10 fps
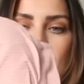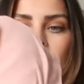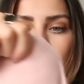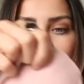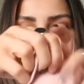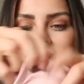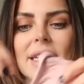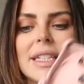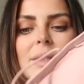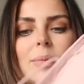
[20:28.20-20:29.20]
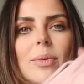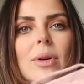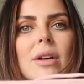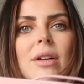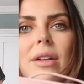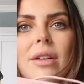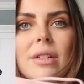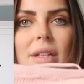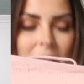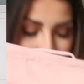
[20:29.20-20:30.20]
which is this
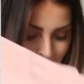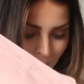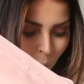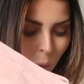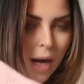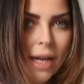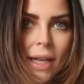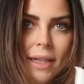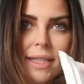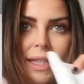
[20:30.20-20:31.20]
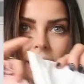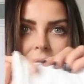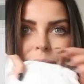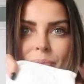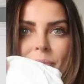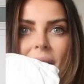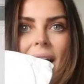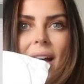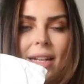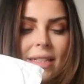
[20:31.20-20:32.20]
one, white
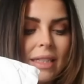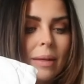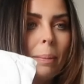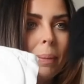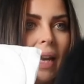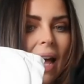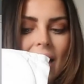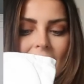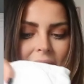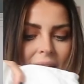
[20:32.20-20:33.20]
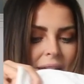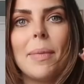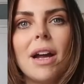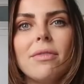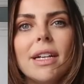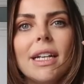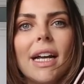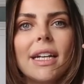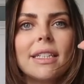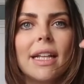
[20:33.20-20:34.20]
and black. But I really
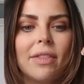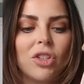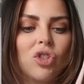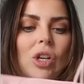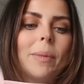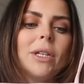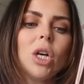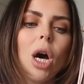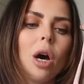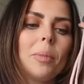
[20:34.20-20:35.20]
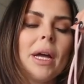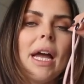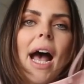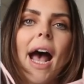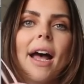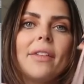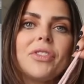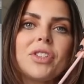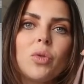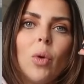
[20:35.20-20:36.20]
like the strappy top and
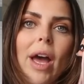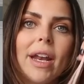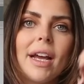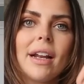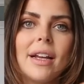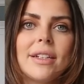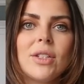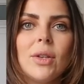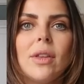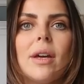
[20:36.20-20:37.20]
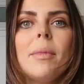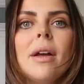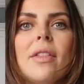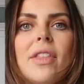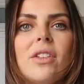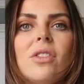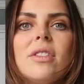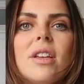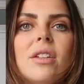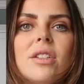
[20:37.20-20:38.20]
the square neckline to them. They'd
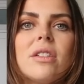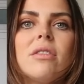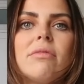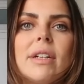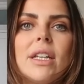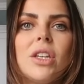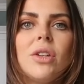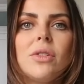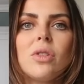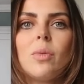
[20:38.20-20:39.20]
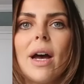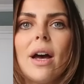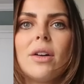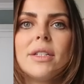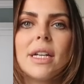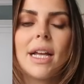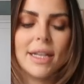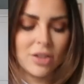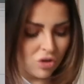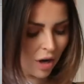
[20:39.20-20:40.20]
also just look really cute to wear under
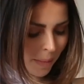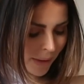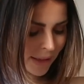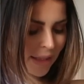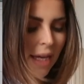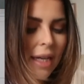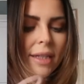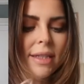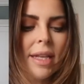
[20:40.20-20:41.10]
like strapless things,